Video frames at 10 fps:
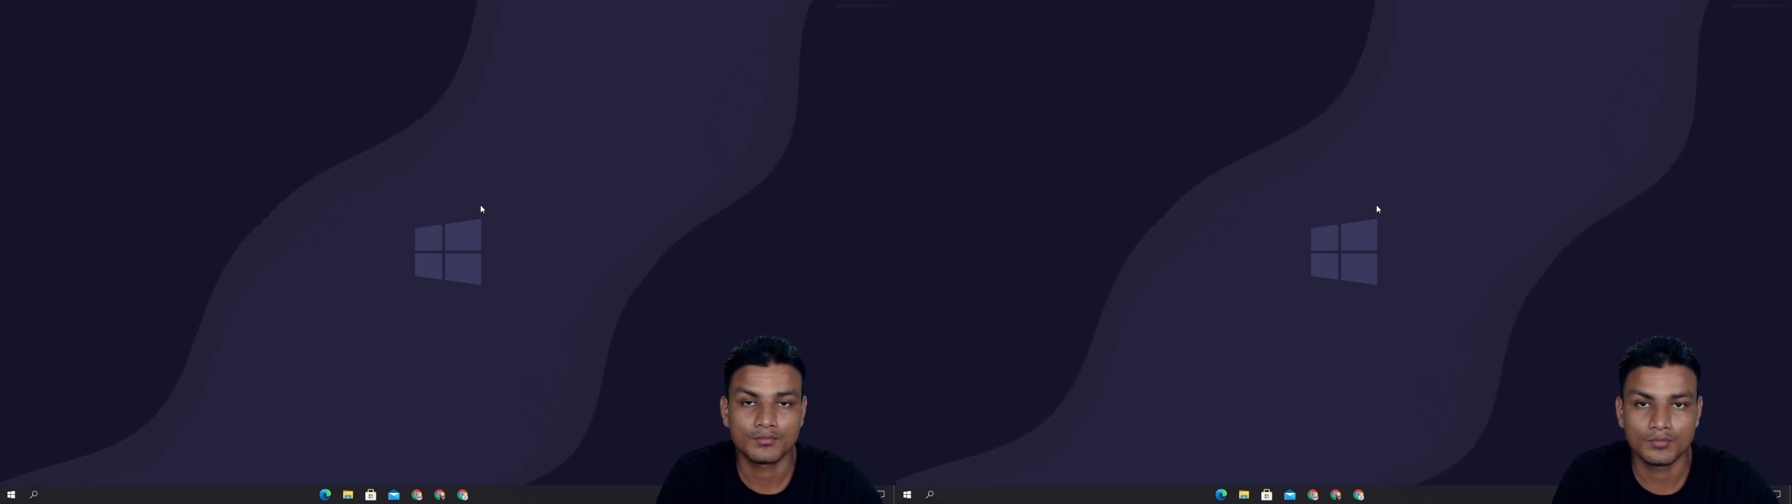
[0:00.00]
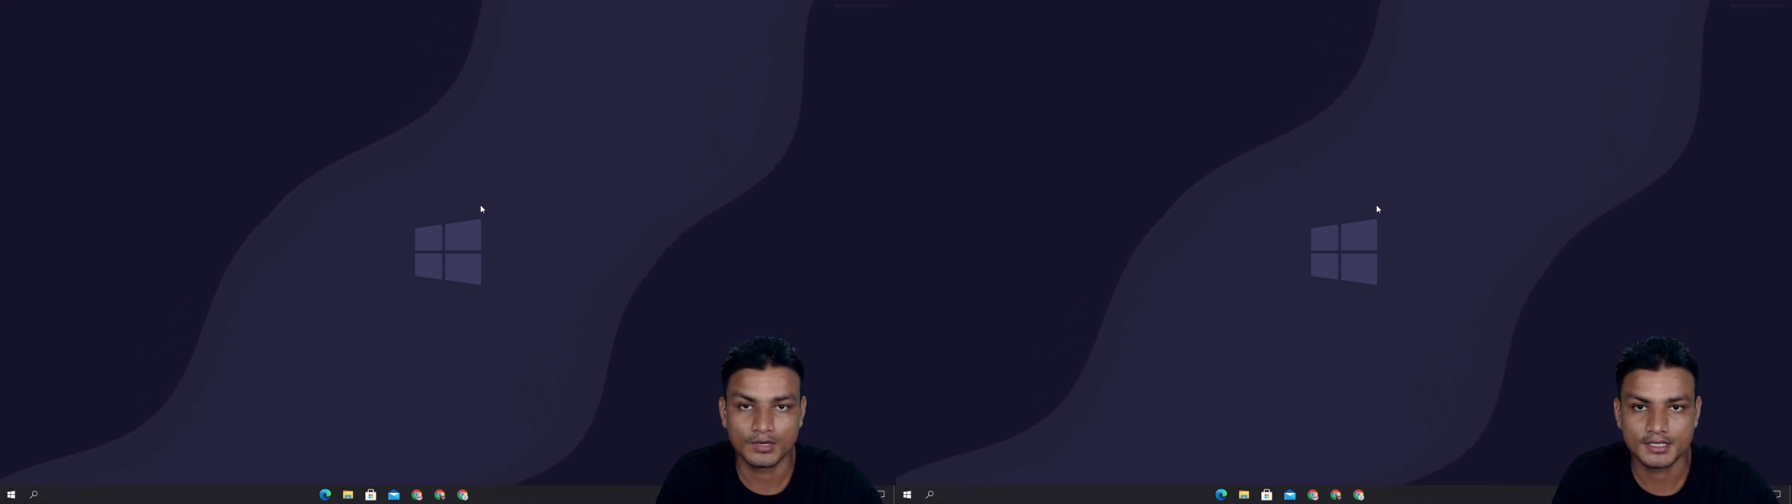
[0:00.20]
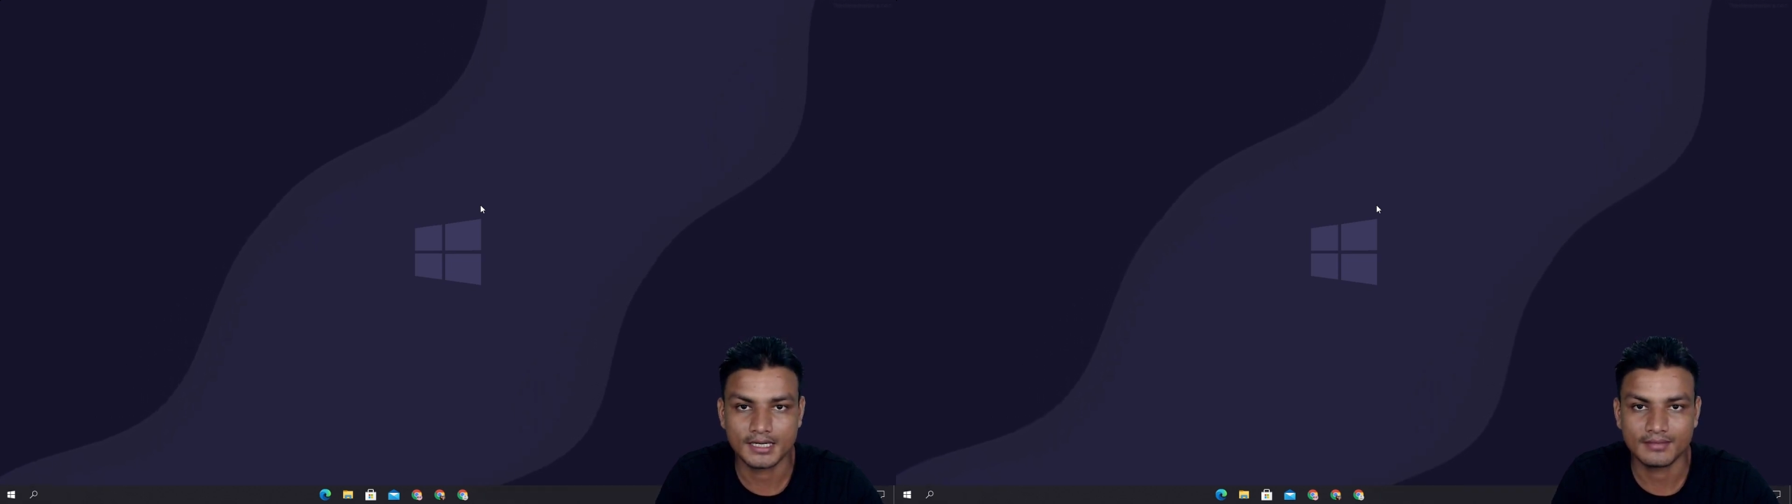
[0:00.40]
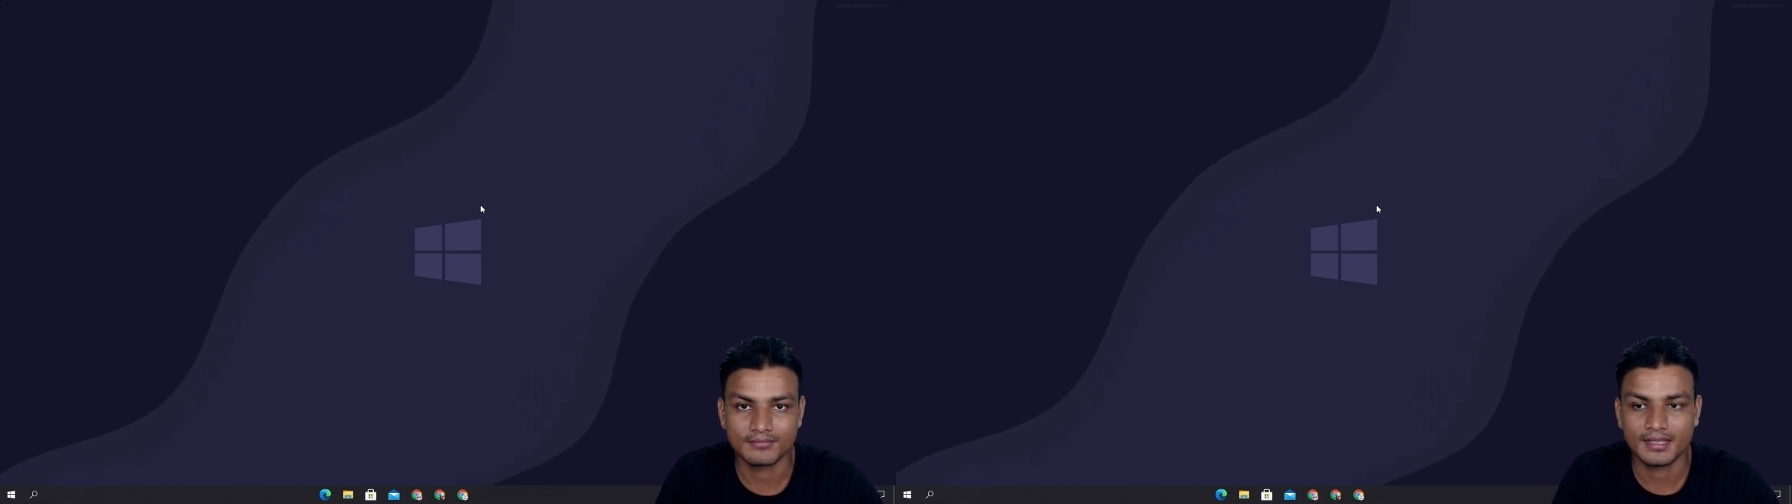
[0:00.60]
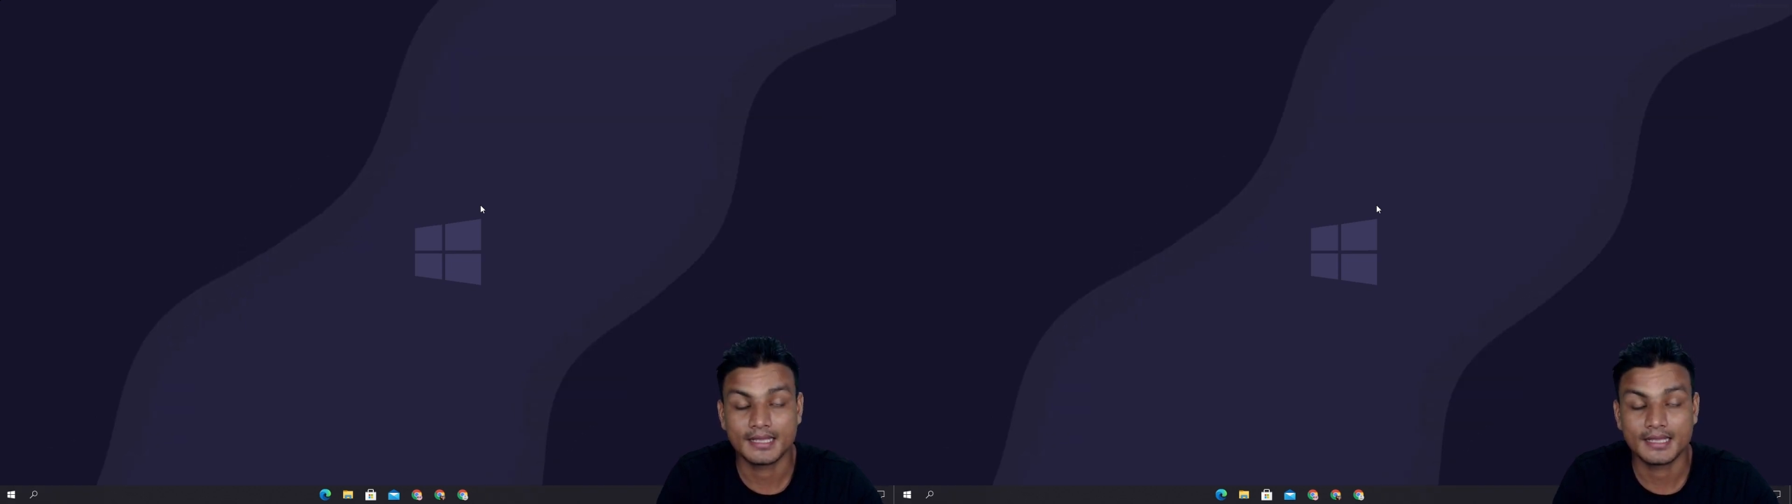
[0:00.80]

OneDrive.